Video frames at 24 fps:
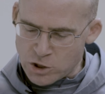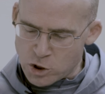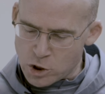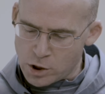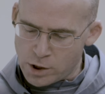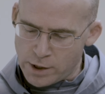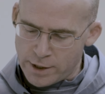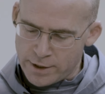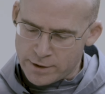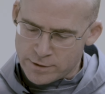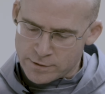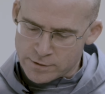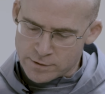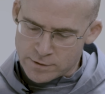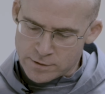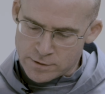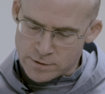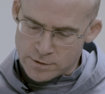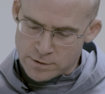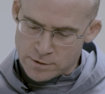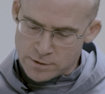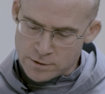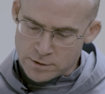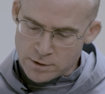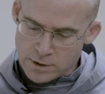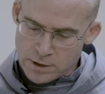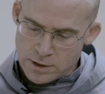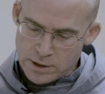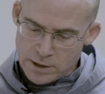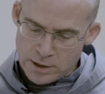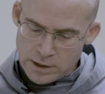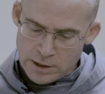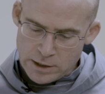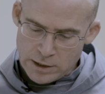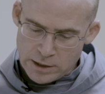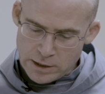vigilance
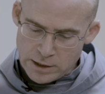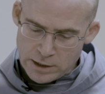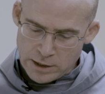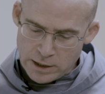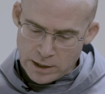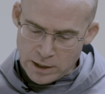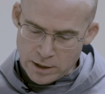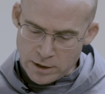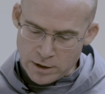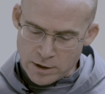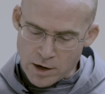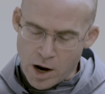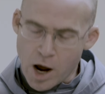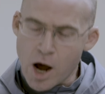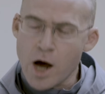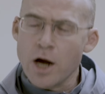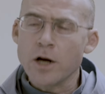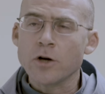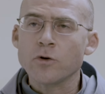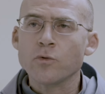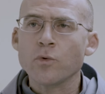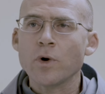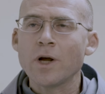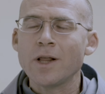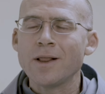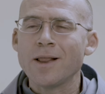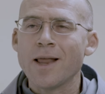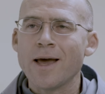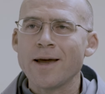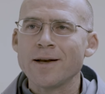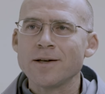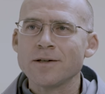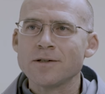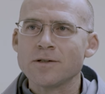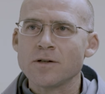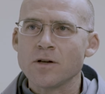in an
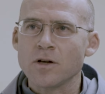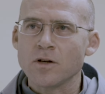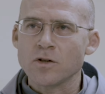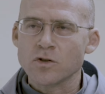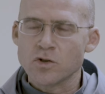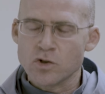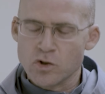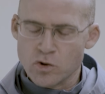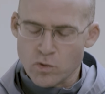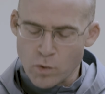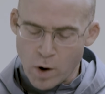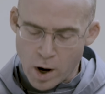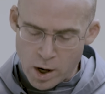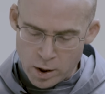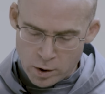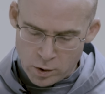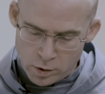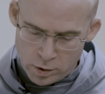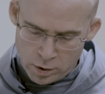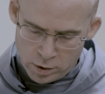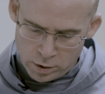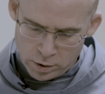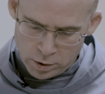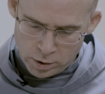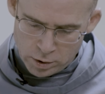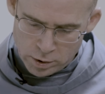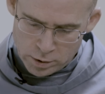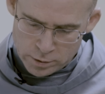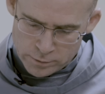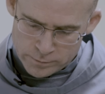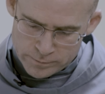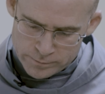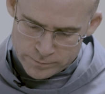unrelenting struggle.